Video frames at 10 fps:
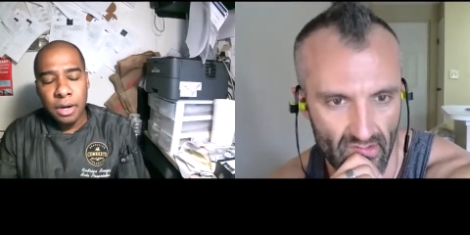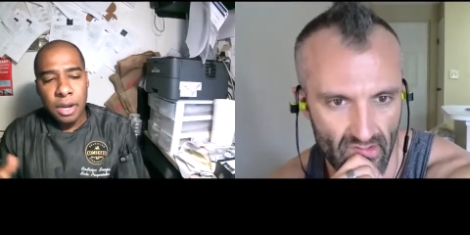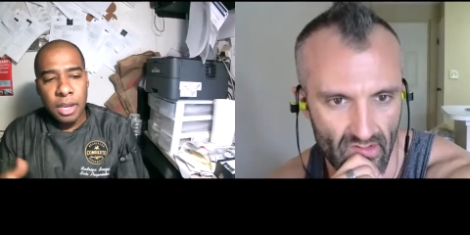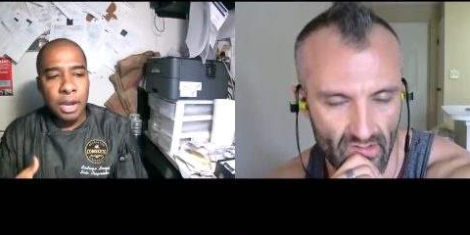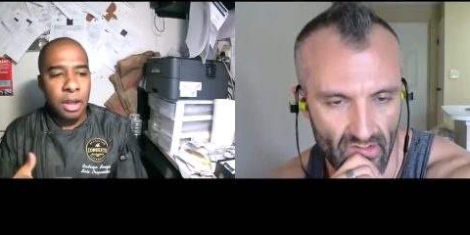
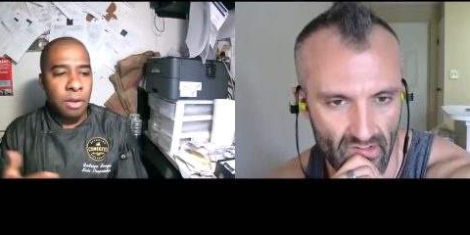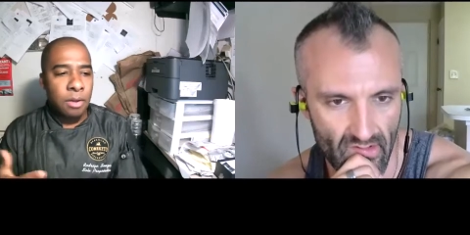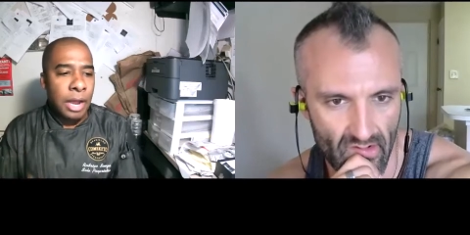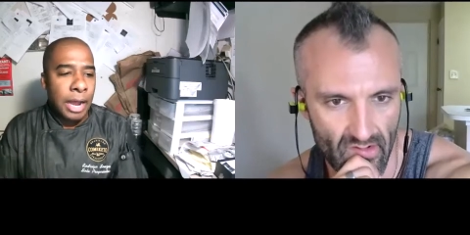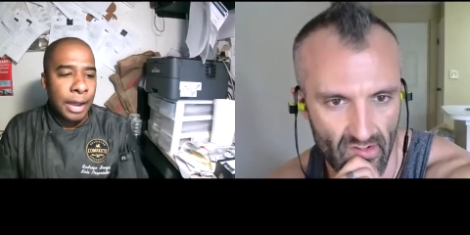Speaker 1: You
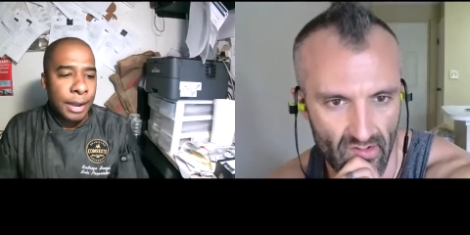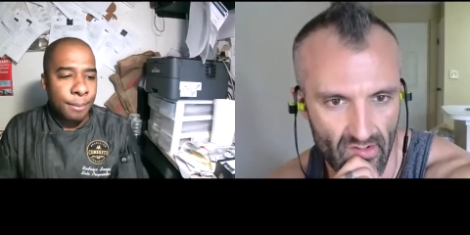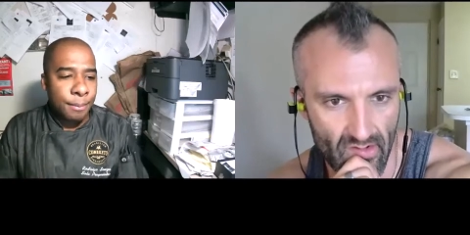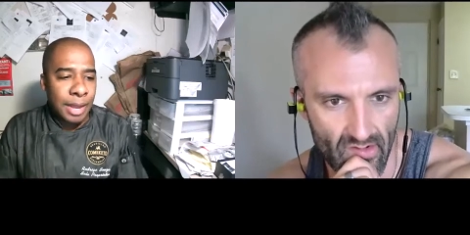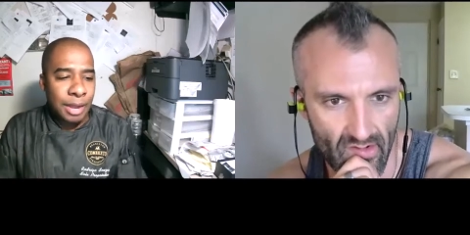know,
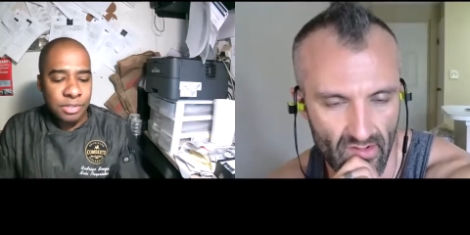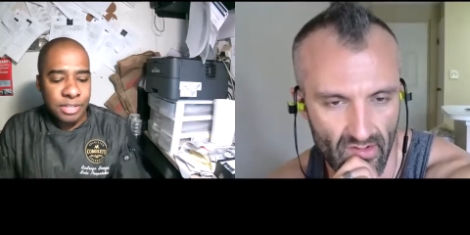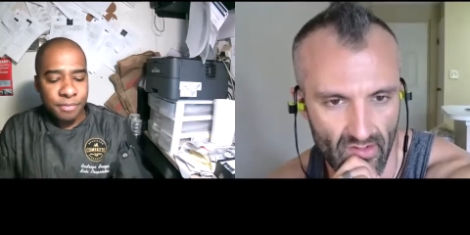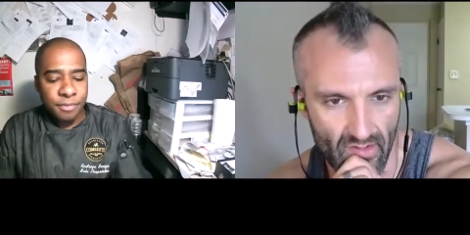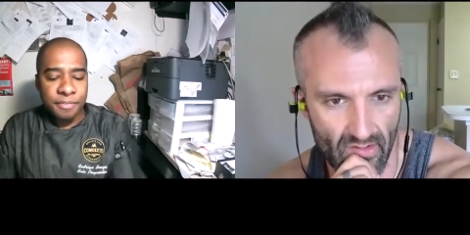I was
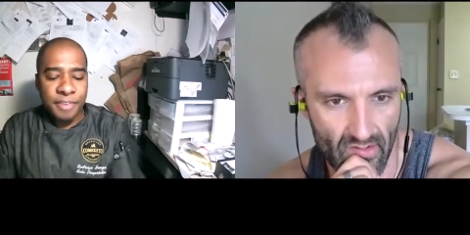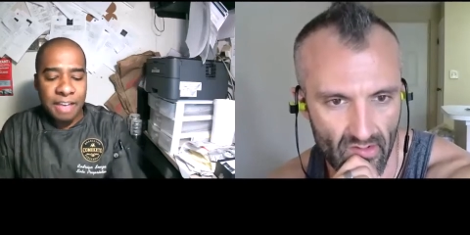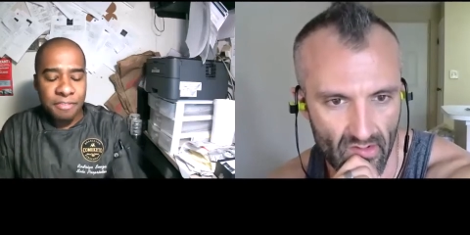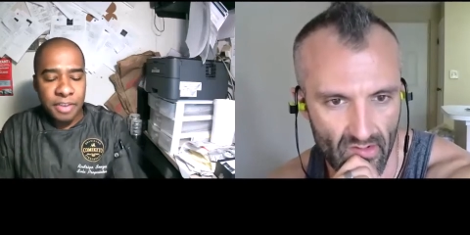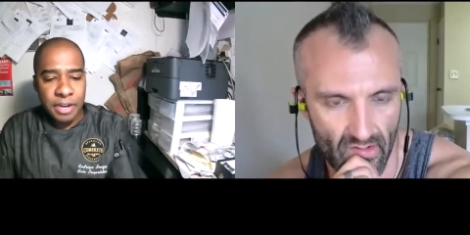there for
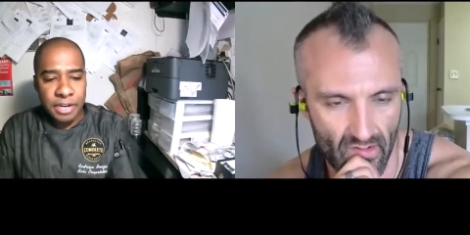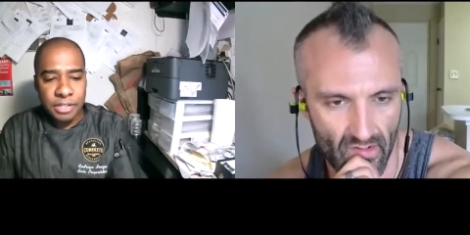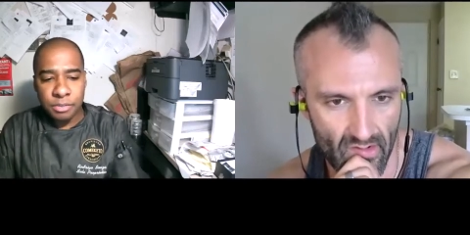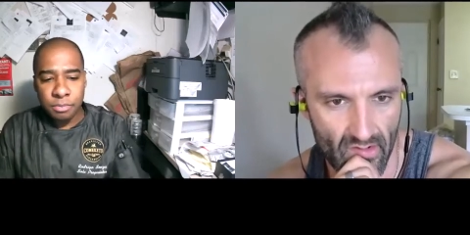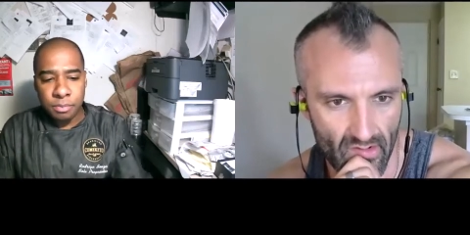5
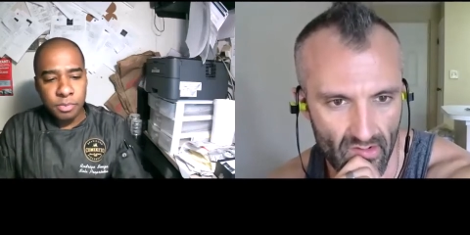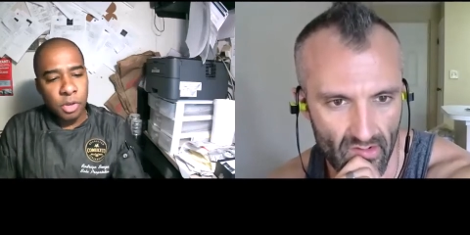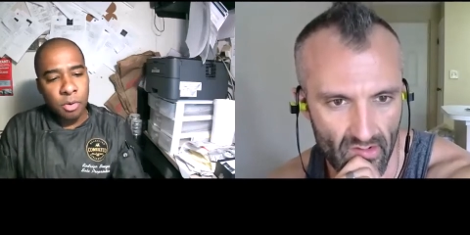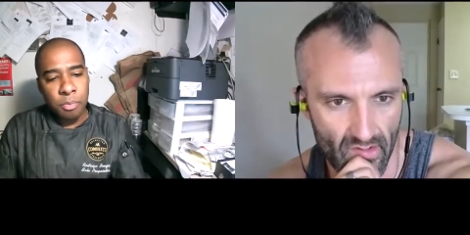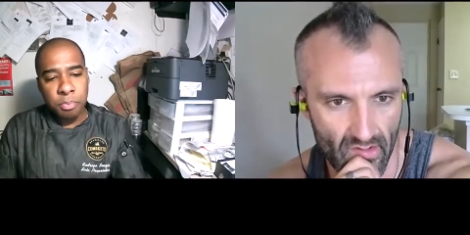years.
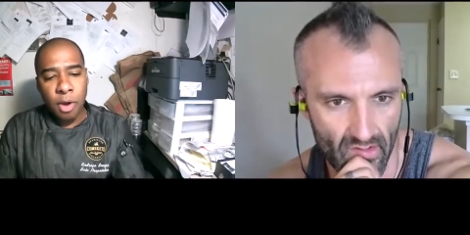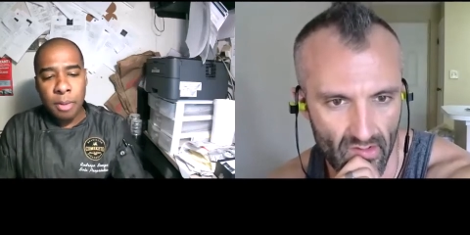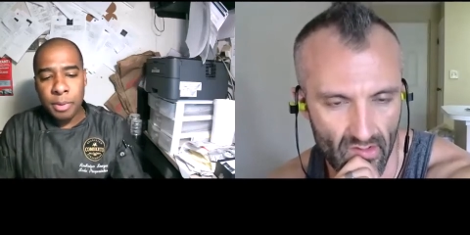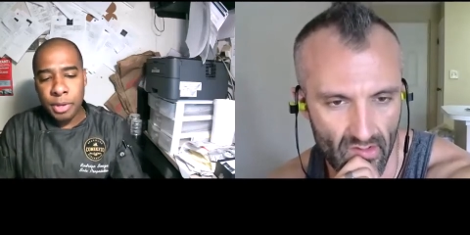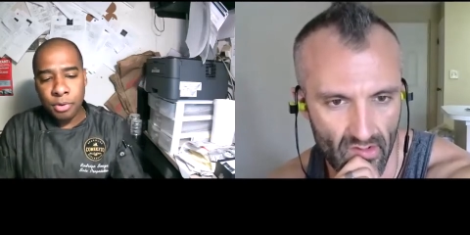So
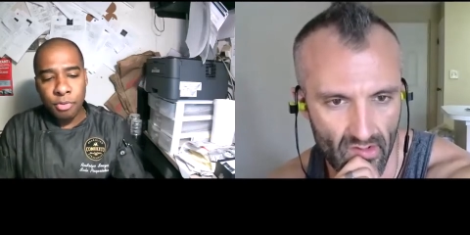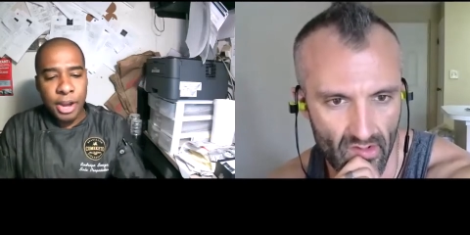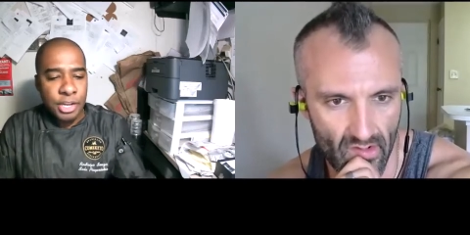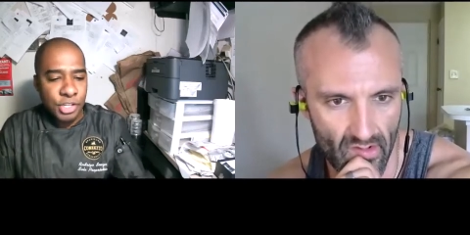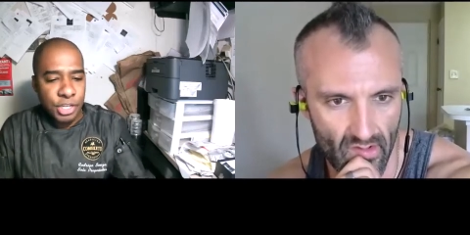probably you're
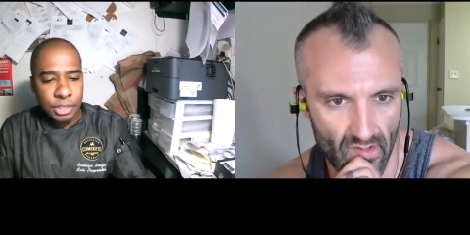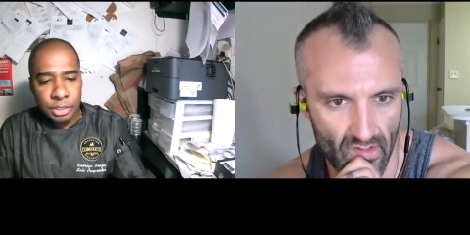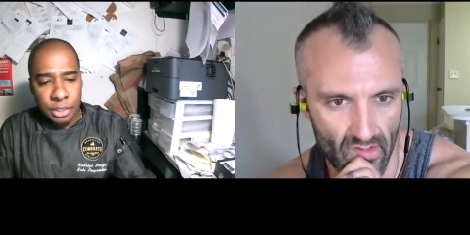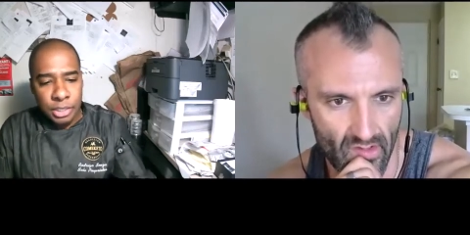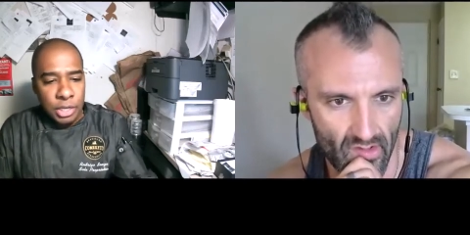ranging,
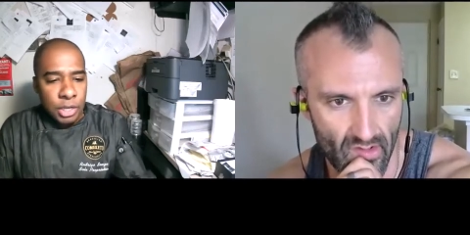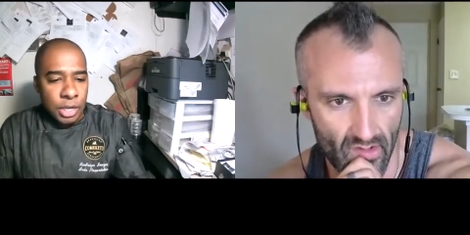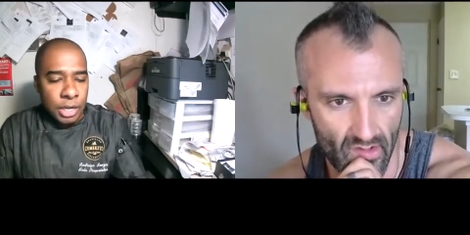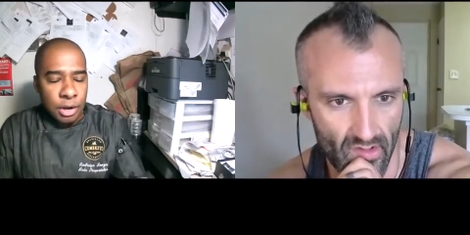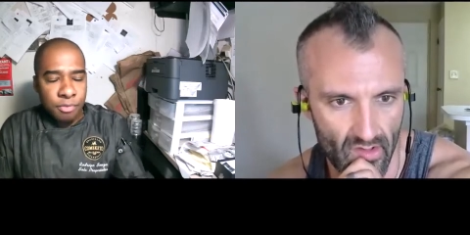you know,